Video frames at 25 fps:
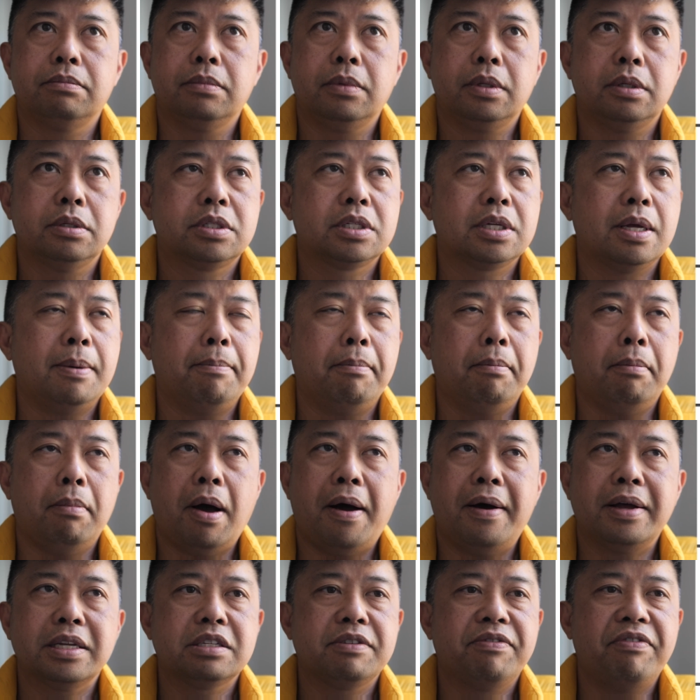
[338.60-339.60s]
some
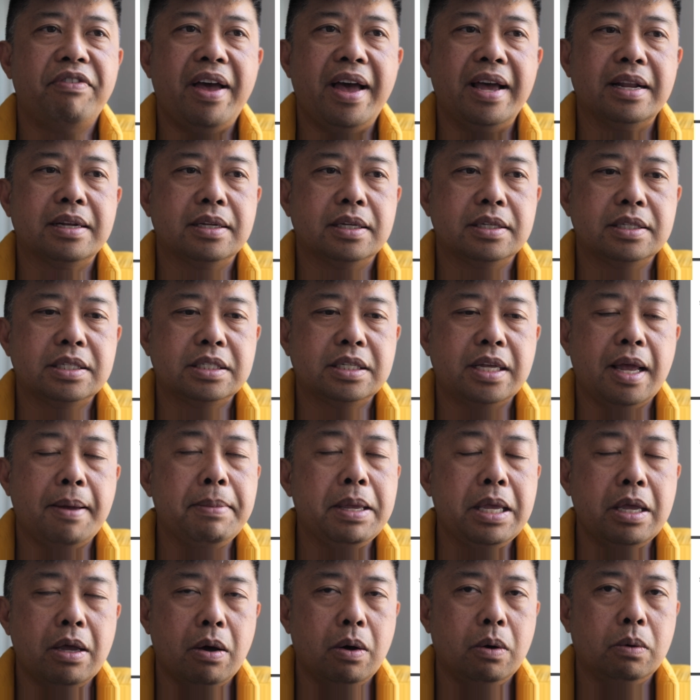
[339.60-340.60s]
MOSFET
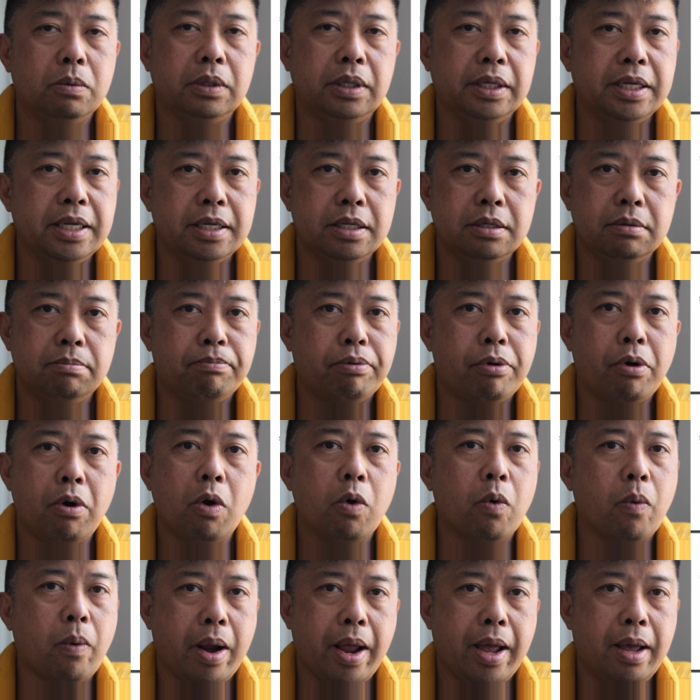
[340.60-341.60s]
semi-only
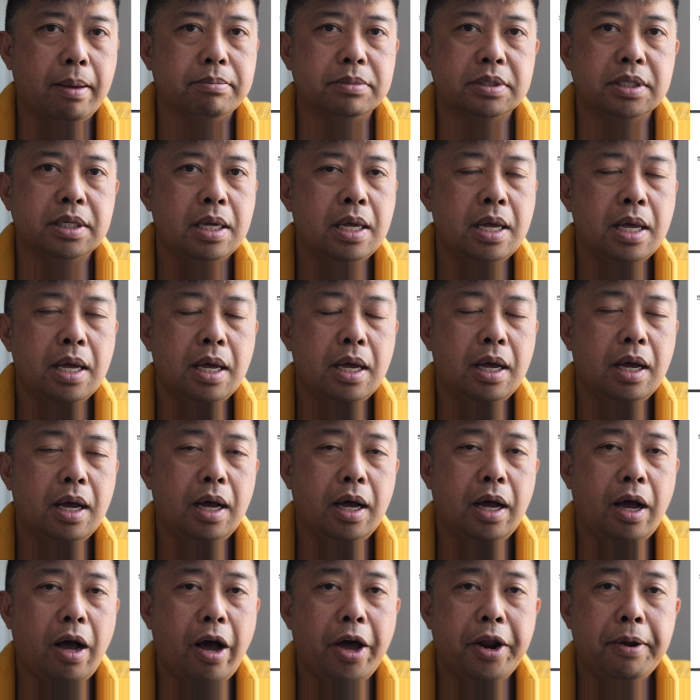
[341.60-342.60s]
programmed
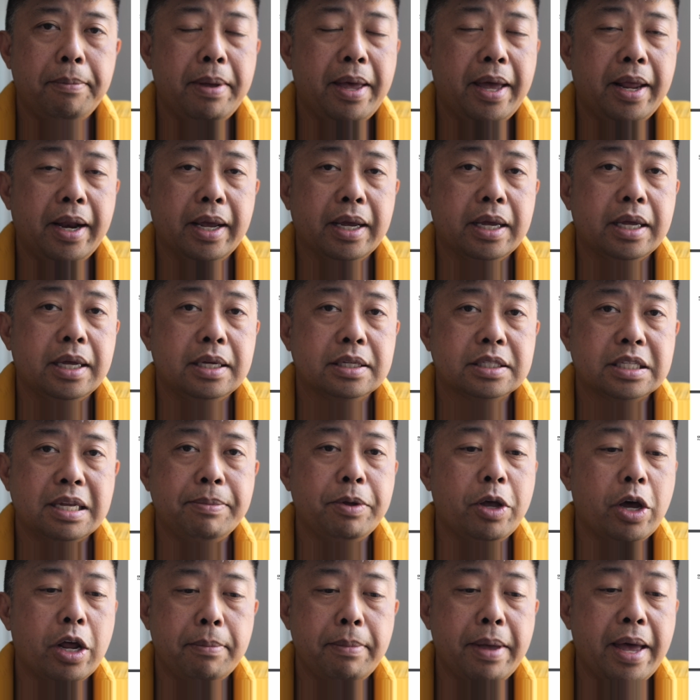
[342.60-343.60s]

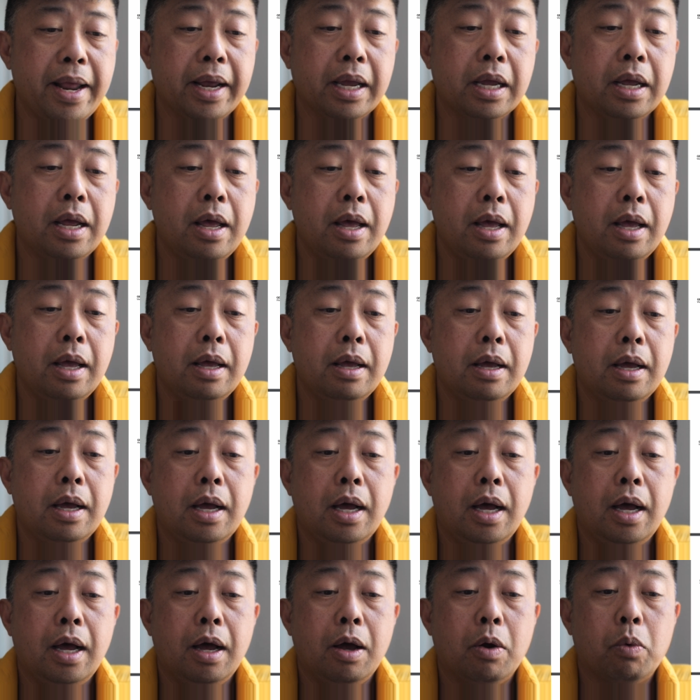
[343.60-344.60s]
semi-automatic
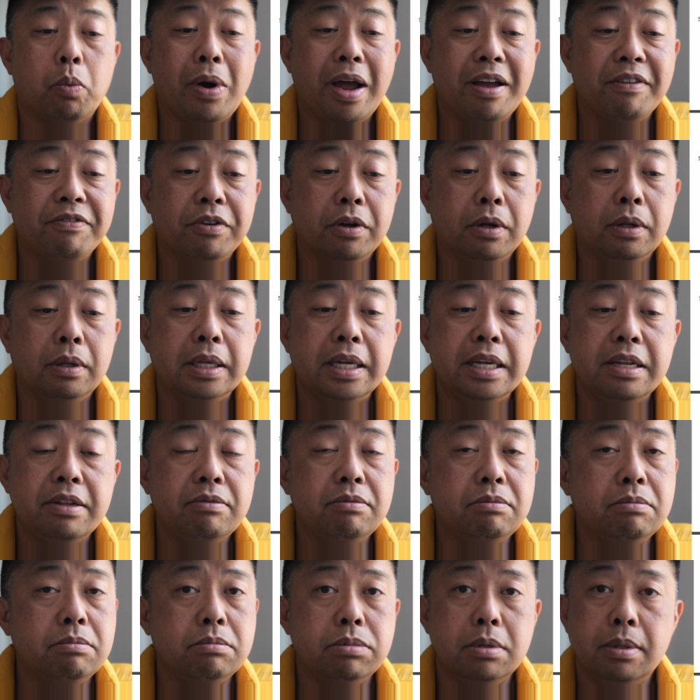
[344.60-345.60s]
rifle,
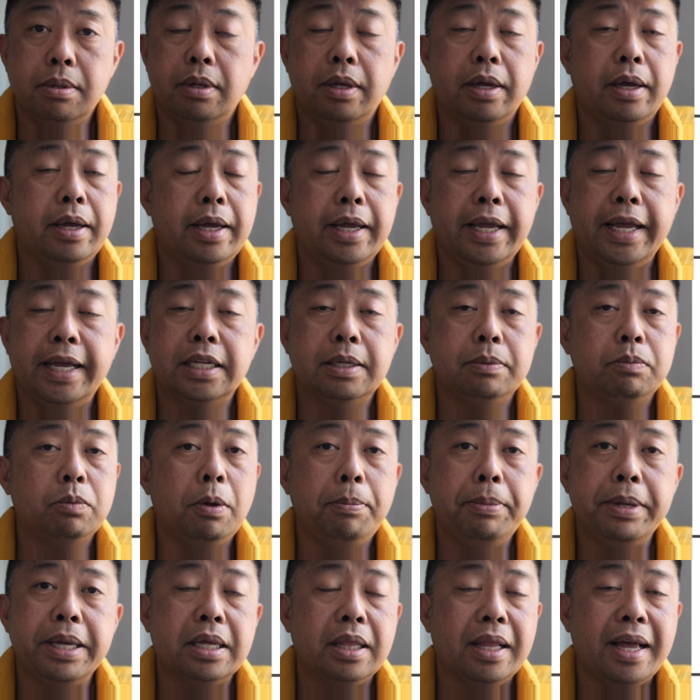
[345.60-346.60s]
it
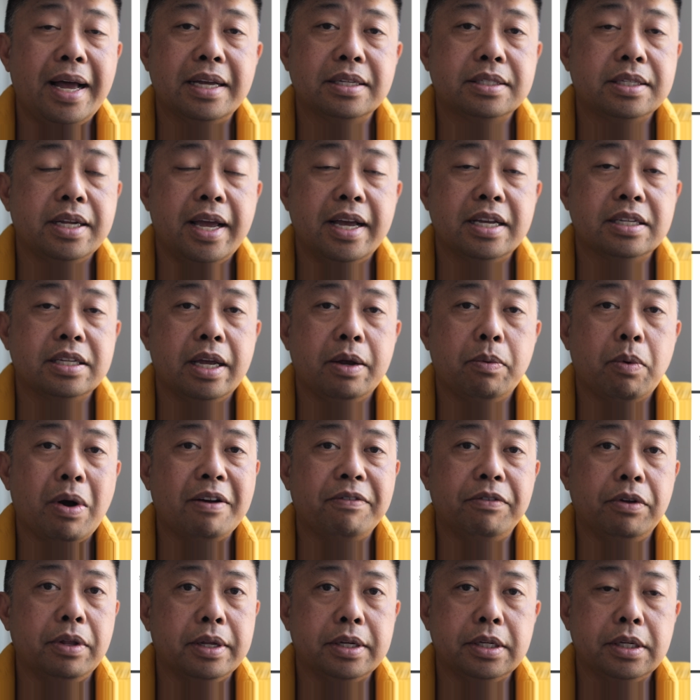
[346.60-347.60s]
will be classed as a
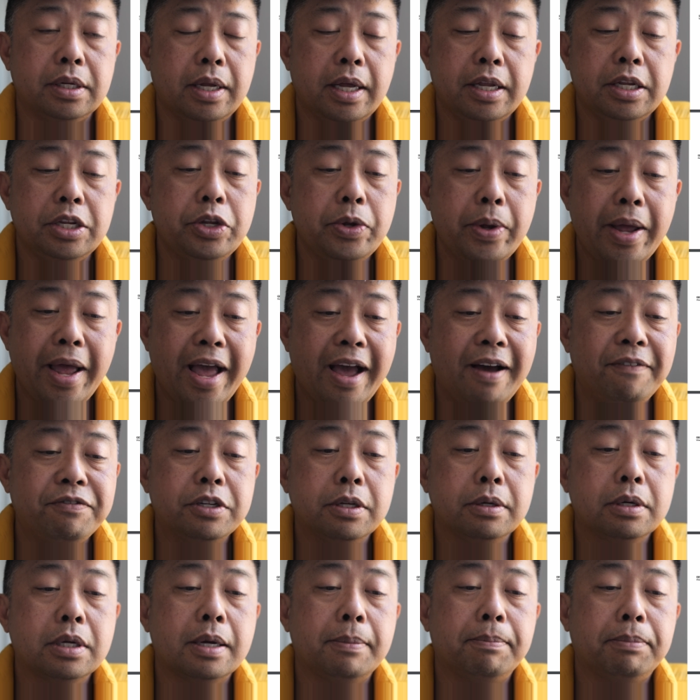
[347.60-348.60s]
rifle, and you have
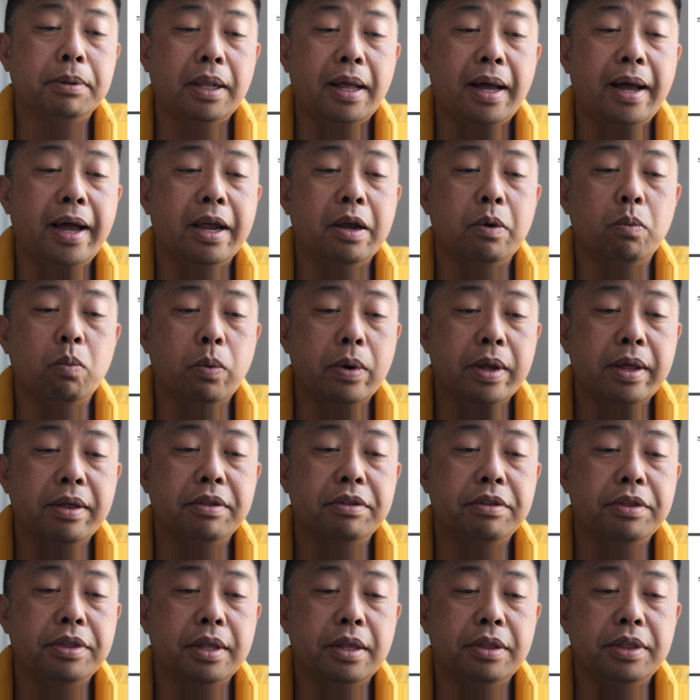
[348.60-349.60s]
to comply
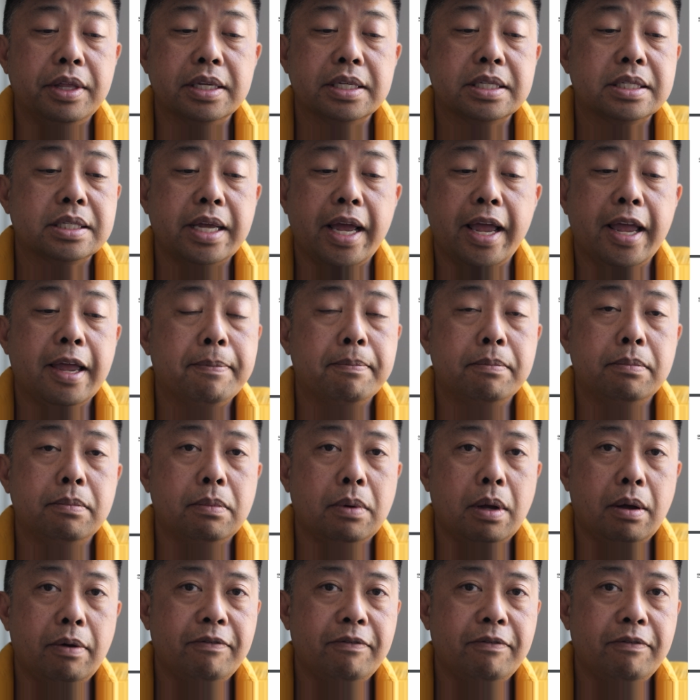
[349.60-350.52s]
with the same